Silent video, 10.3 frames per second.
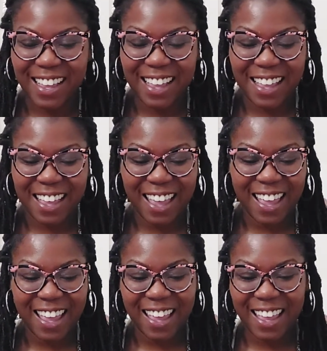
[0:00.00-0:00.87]
Okay.
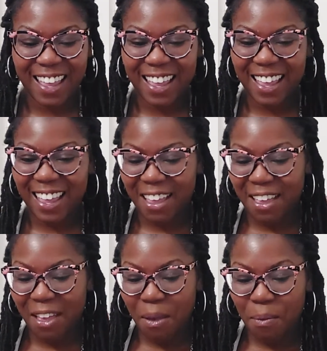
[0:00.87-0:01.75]

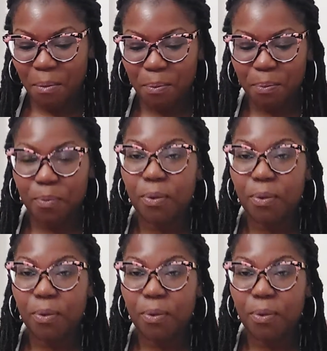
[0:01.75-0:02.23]
Hmm,